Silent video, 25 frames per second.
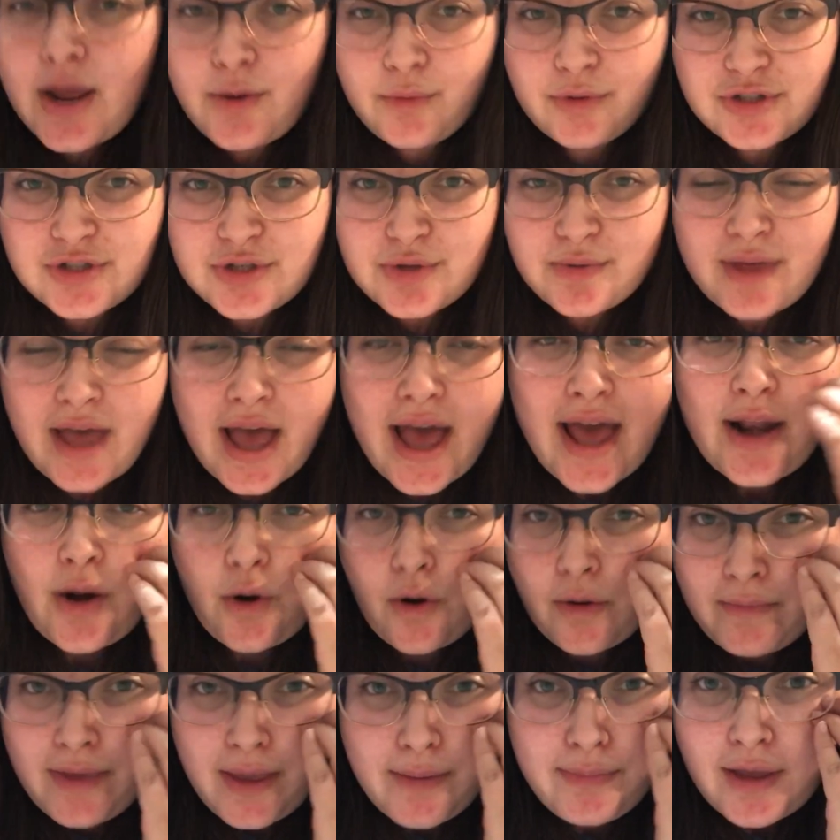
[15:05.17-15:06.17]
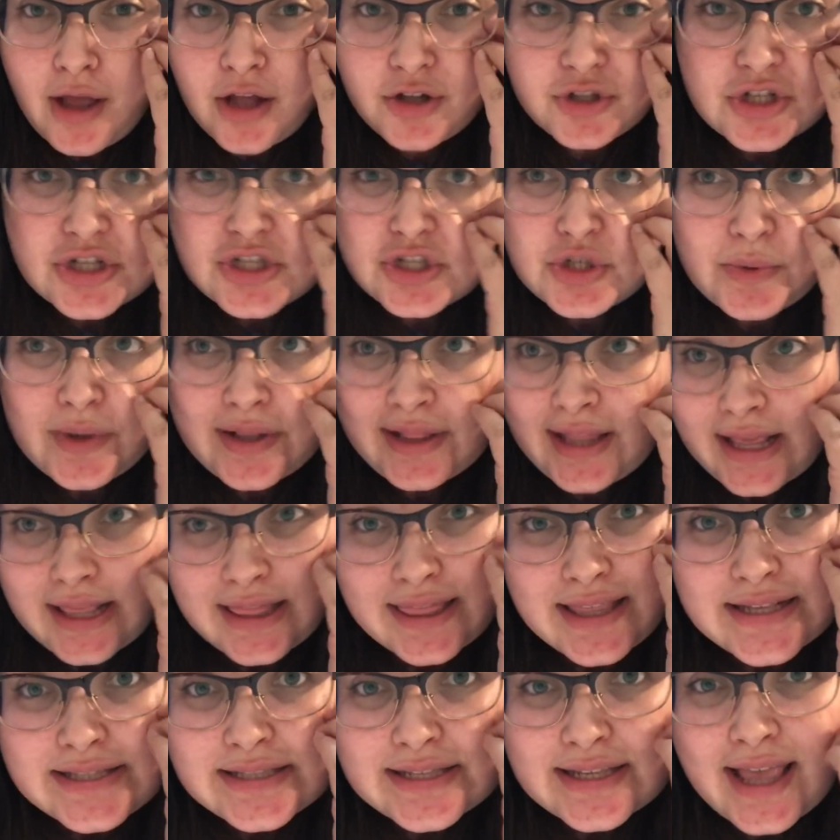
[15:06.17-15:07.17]
I will do that, or maybe I'll just do it
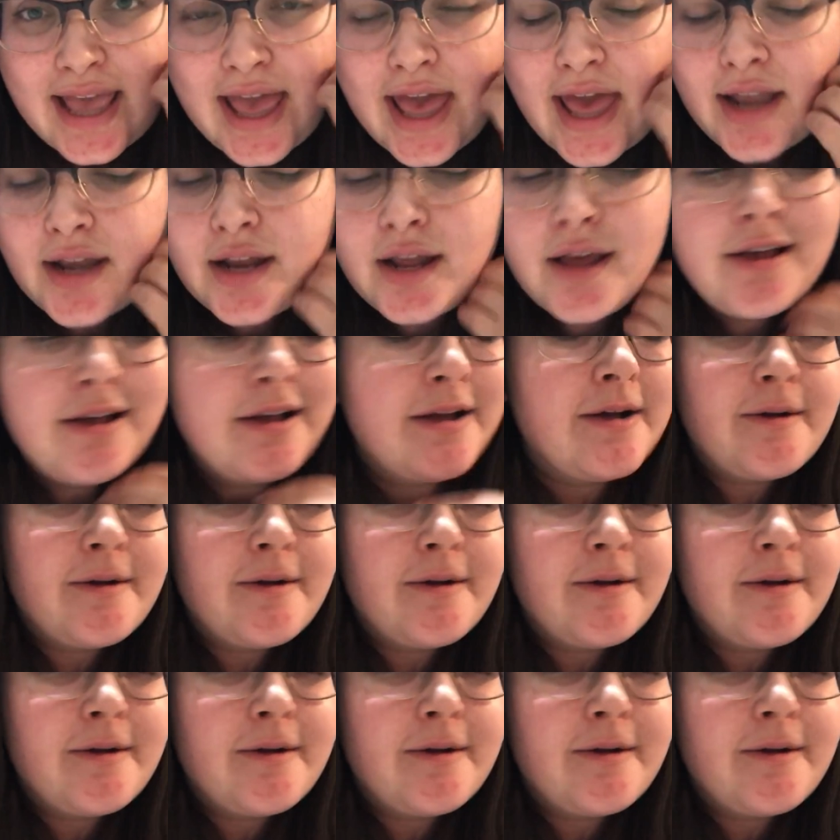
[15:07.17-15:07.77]
like this again.